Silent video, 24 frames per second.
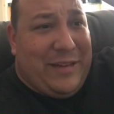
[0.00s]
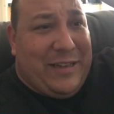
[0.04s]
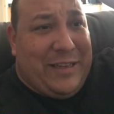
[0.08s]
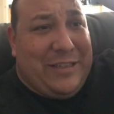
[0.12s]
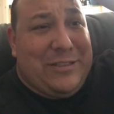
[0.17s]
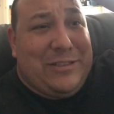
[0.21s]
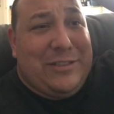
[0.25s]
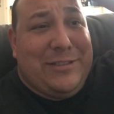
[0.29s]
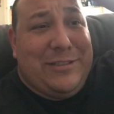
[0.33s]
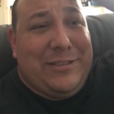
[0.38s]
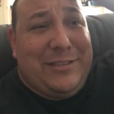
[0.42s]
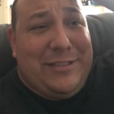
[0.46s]
like
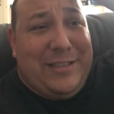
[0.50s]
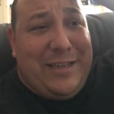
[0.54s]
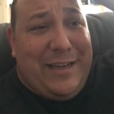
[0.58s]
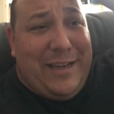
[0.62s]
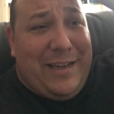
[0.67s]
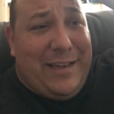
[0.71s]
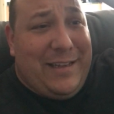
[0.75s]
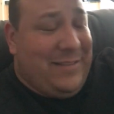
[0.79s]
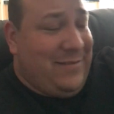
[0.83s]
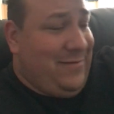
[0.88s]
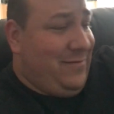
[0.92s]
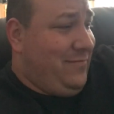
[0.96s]

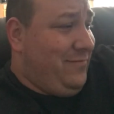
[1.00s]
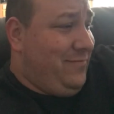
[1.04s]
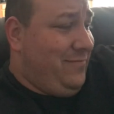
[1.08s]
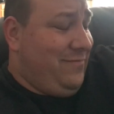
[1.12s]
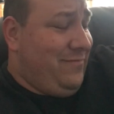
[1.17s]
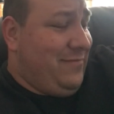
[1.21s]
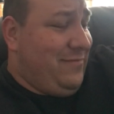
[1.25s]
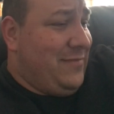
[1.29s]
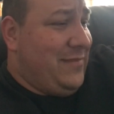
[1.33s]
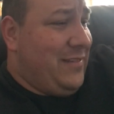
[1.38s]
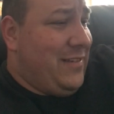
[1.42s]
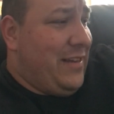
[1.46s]
shit,
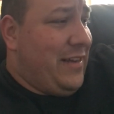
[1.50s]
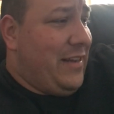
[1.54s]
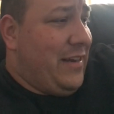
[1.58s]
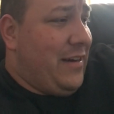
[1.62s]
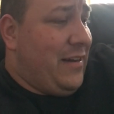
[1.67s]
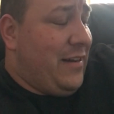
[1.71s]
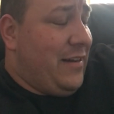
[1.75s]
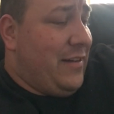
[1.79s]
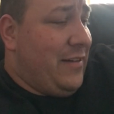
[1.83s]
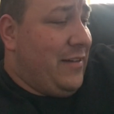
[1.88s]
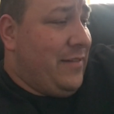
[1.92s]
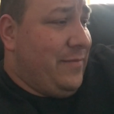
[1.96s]
and
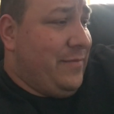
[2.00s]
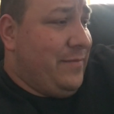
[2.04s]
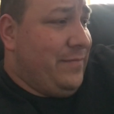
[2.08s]
I